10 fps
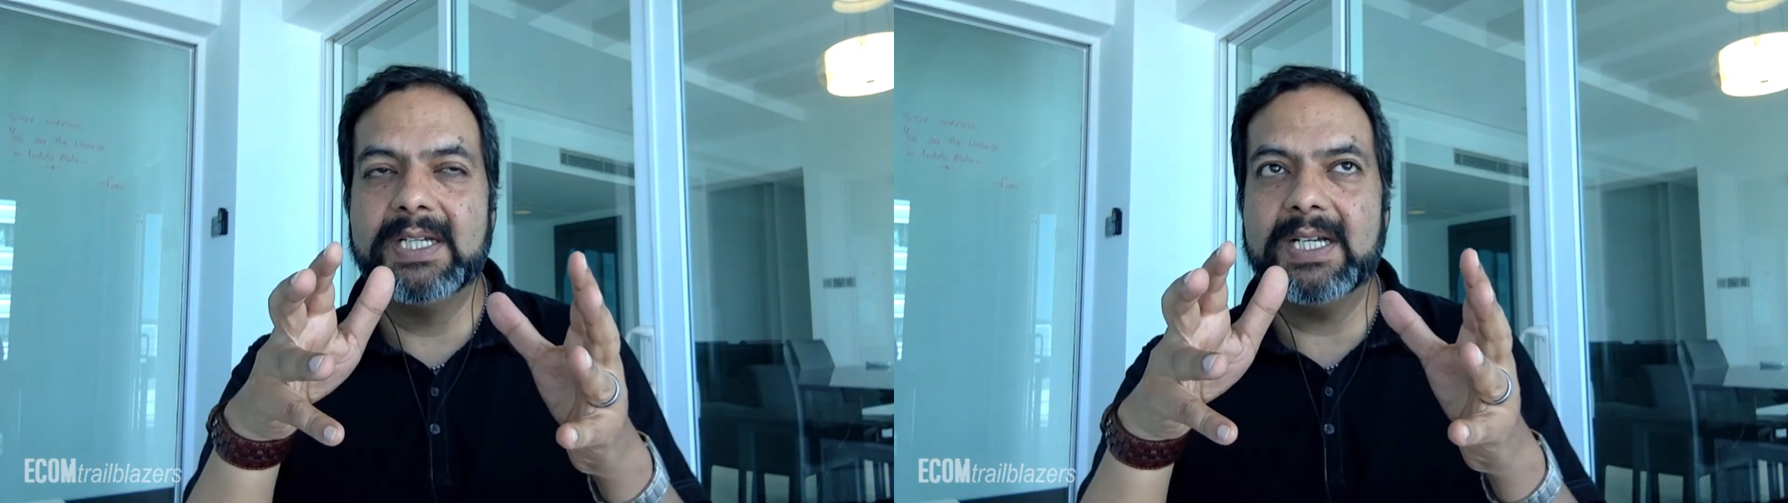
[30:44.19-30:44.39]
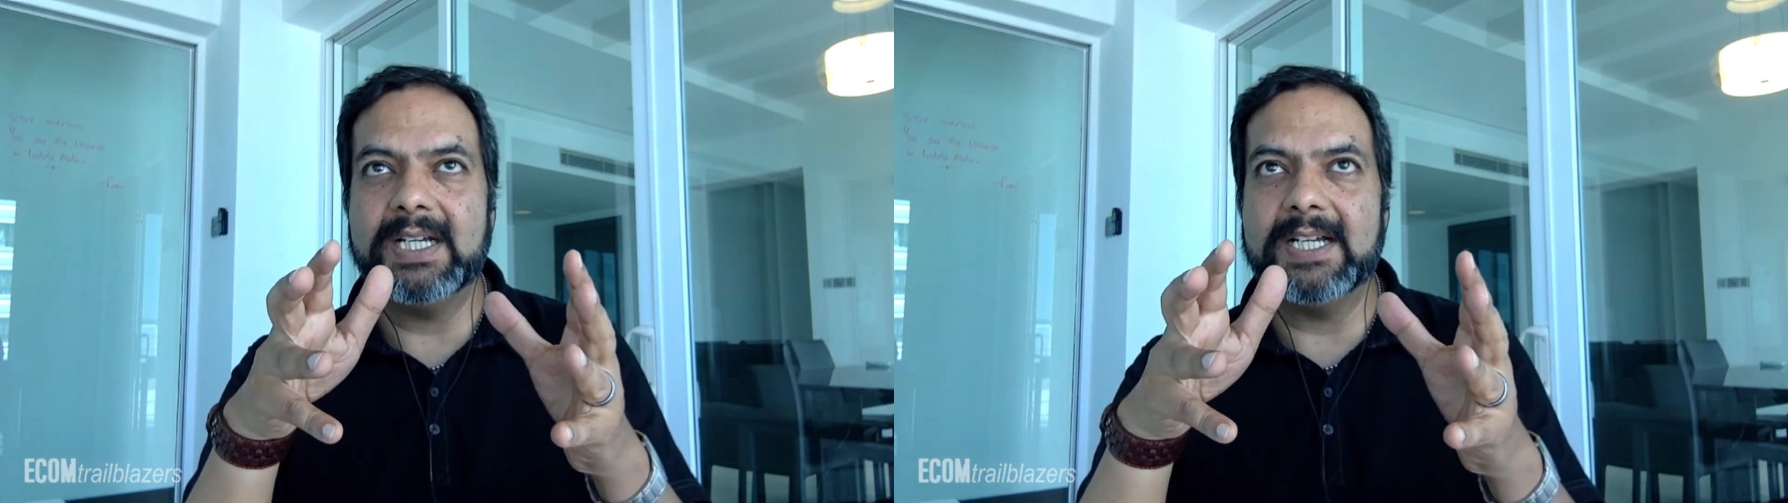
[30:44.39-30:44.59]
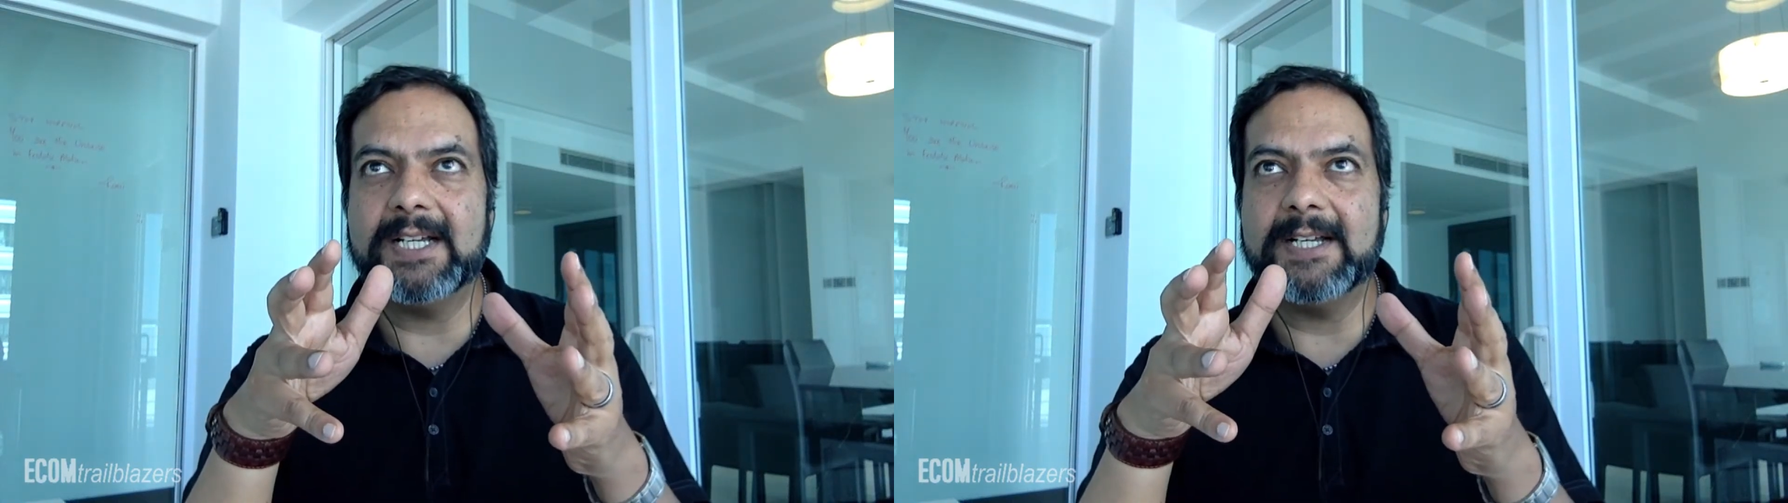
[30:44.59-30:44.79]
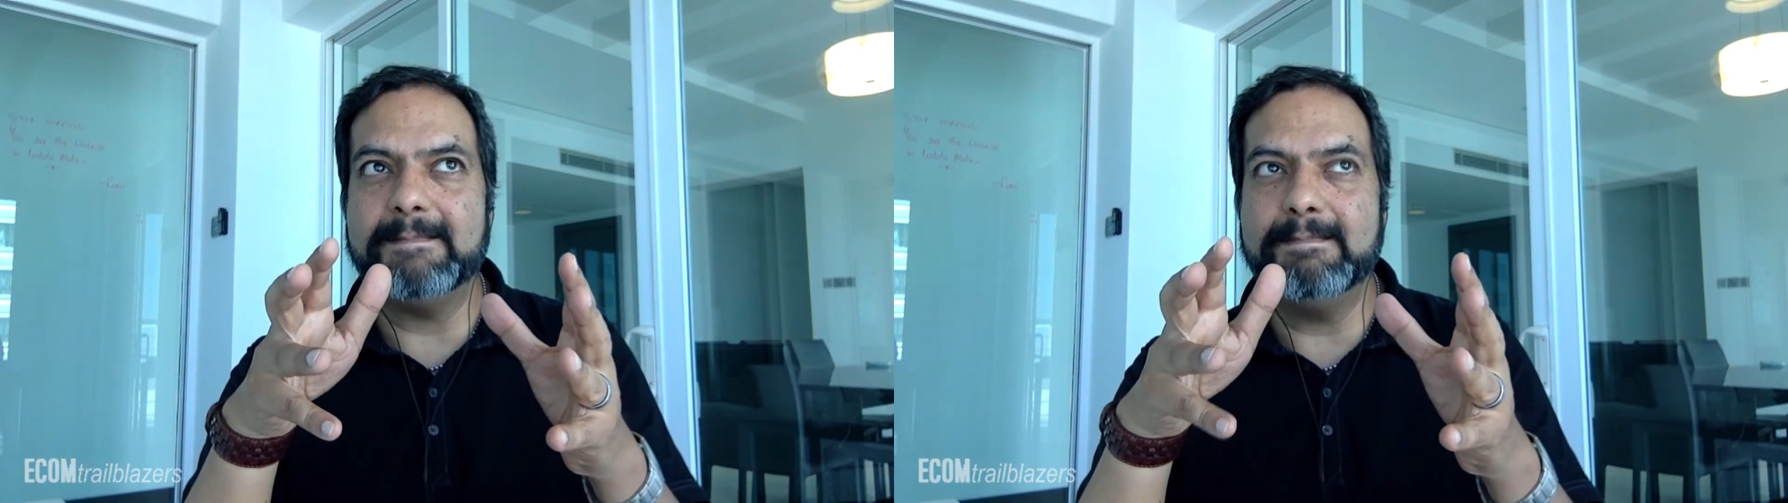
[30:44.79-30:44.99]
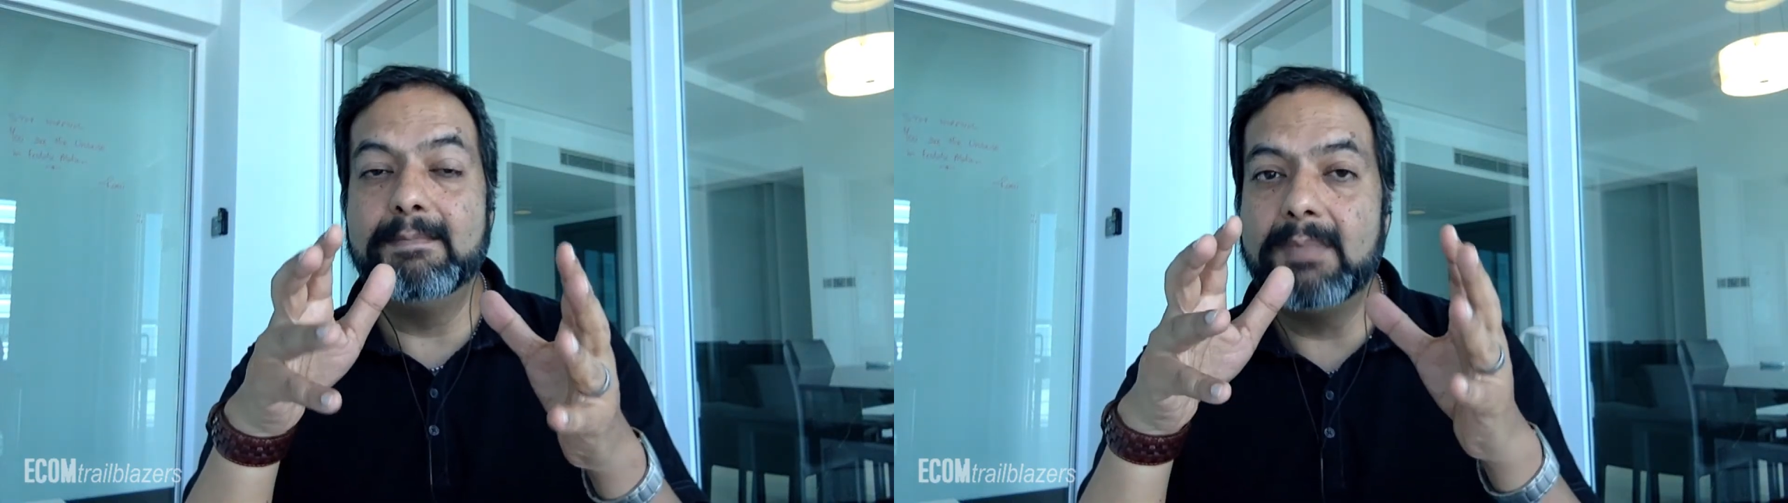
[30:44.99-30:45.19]

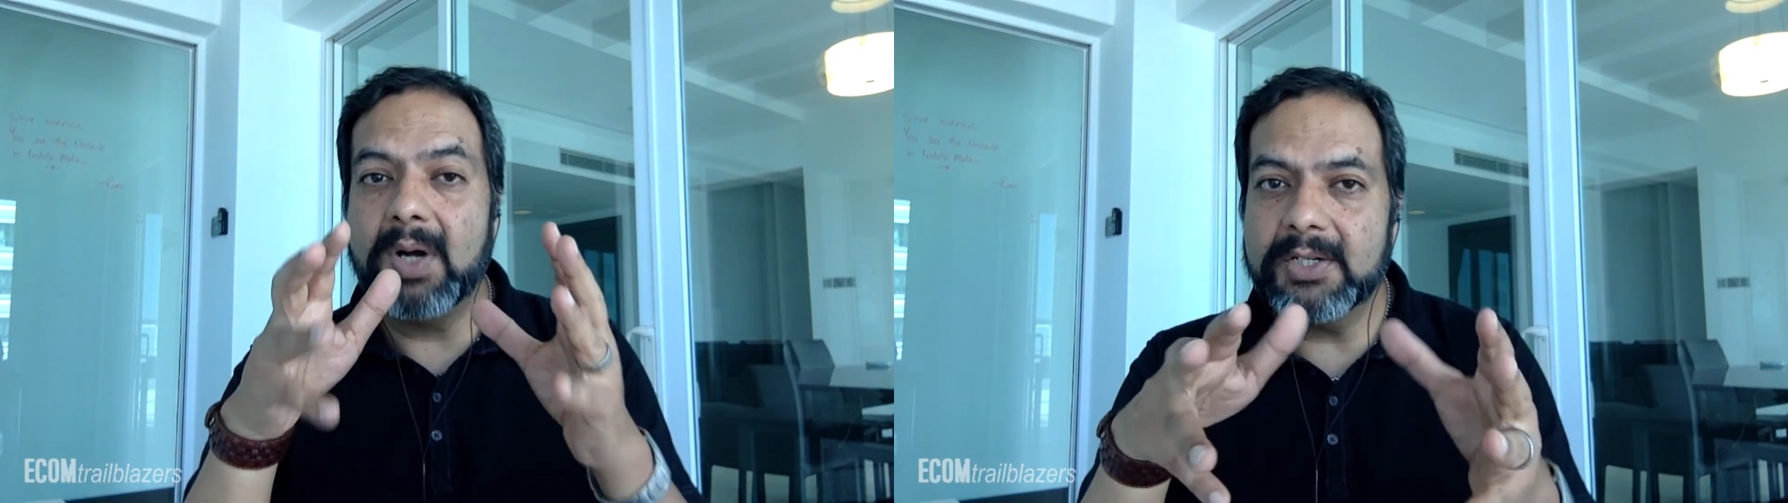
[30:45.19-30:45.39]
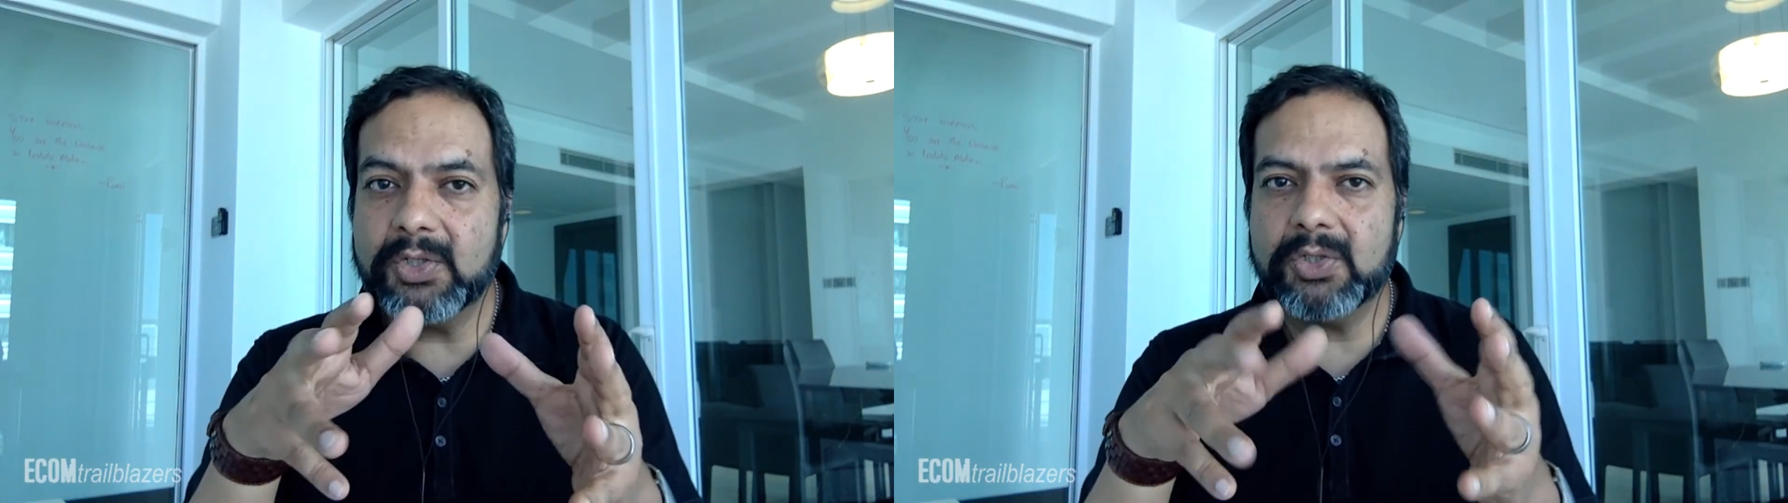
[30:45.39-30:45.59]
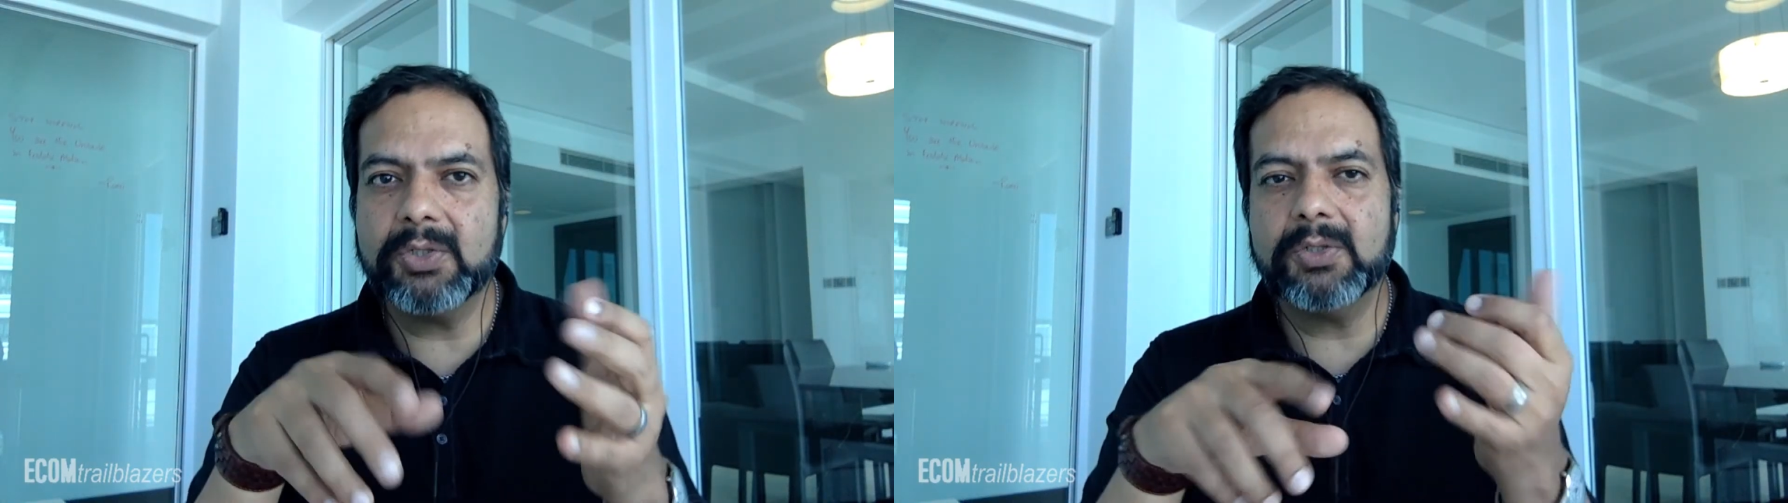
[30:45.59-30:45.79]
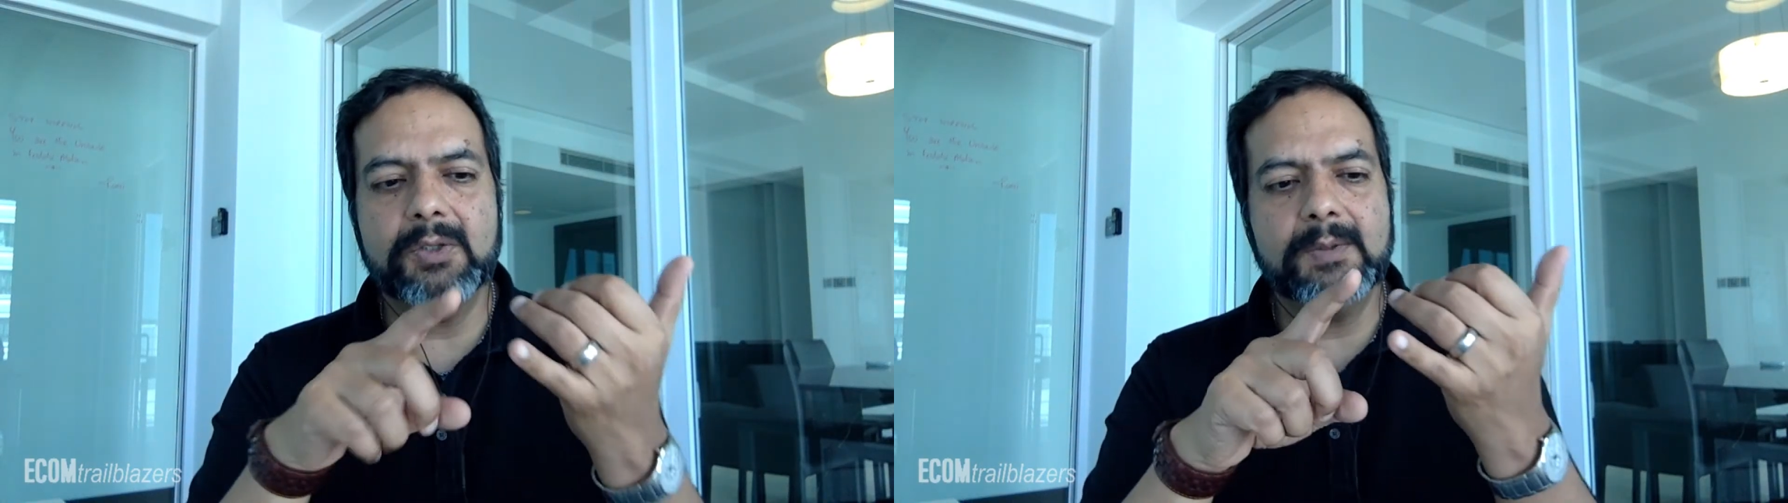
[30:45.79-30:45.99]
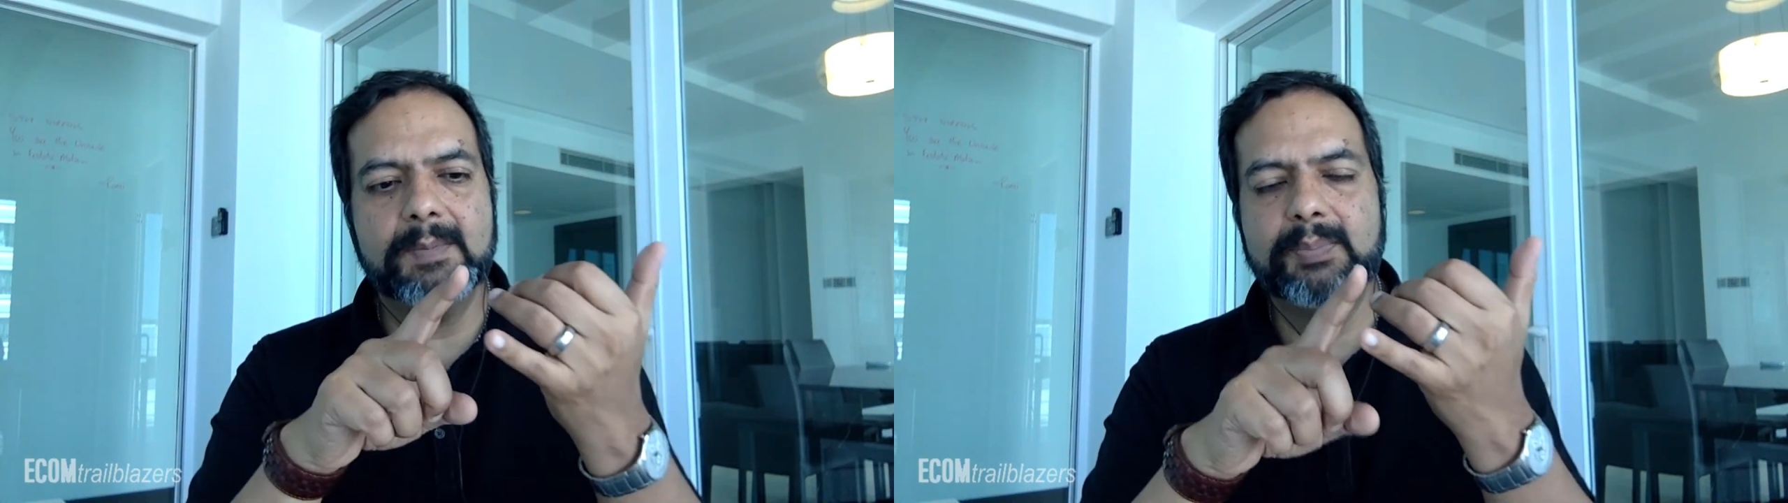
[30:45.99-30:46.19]
monitor